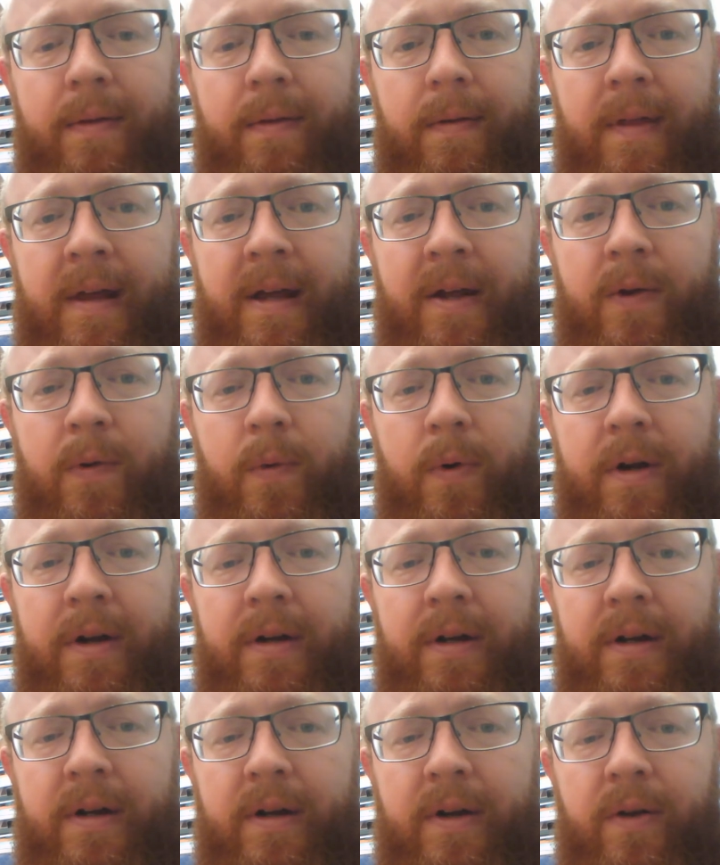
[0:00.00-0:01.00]
things will
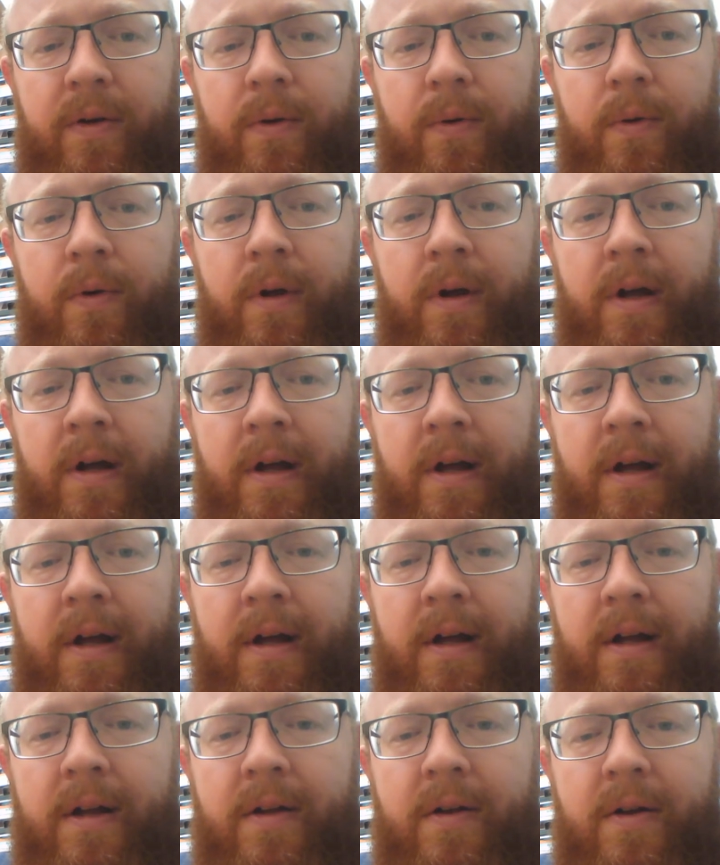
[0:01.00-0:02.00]
continue
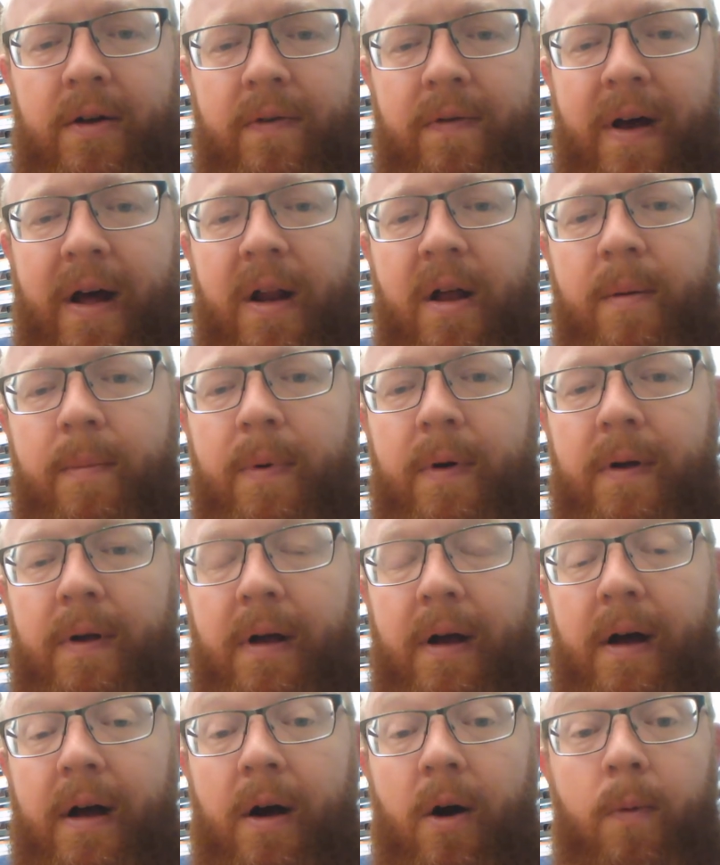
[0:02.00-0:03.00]
to develop.
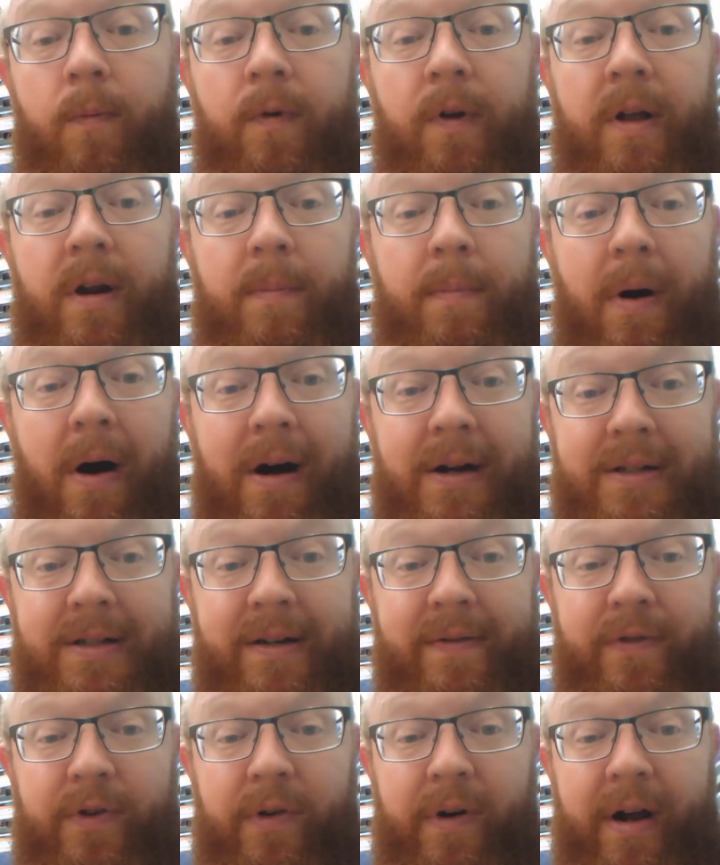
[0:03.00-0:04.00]
Hopefully in a
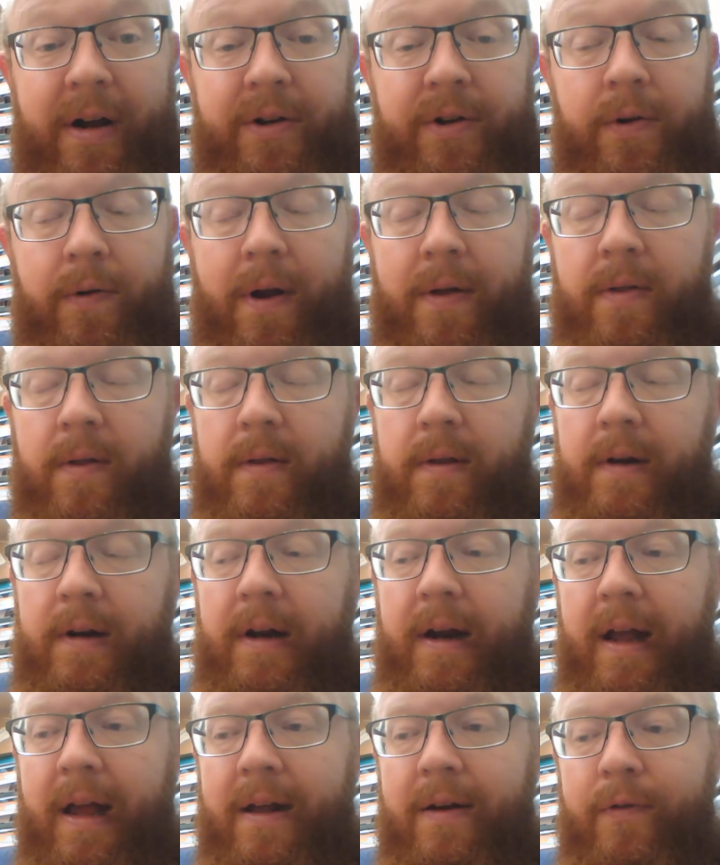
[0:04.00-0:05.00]
positive direction rather than a
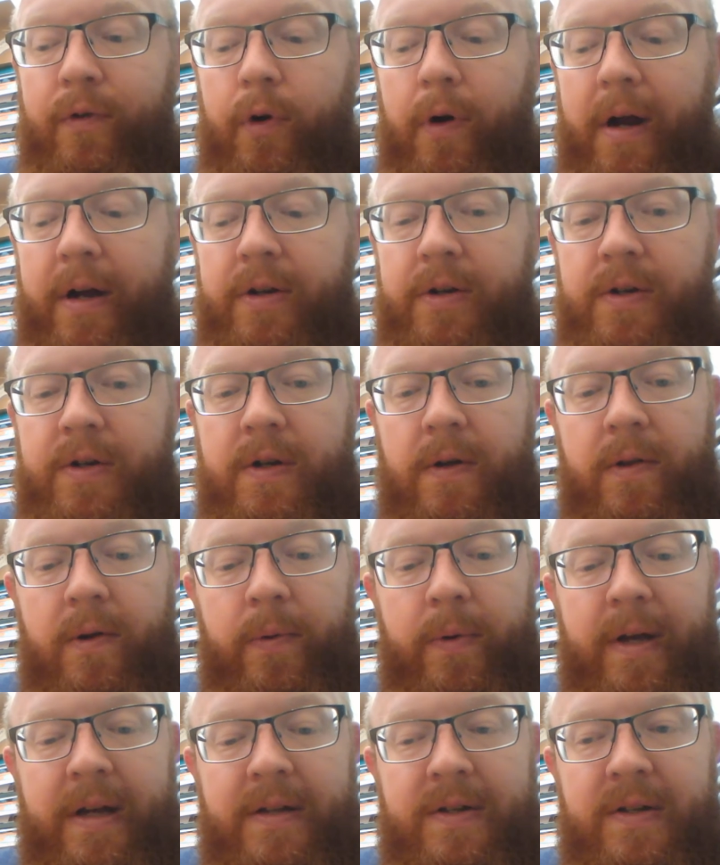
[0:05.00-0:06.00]
negative direction, so that
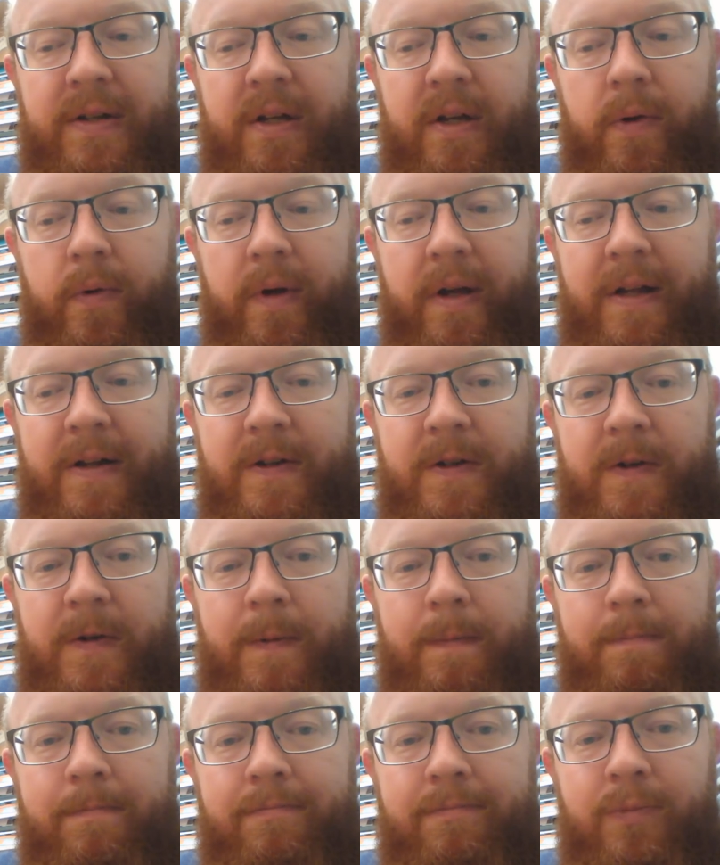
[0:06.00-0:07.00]
we can see you again
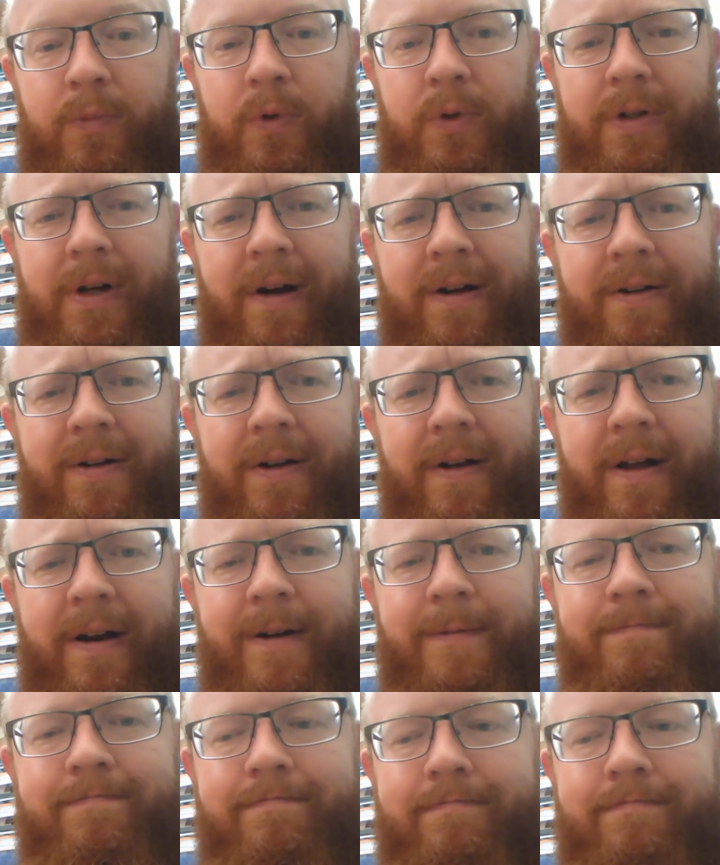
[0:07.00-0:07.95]
soon. We'll talk to you later.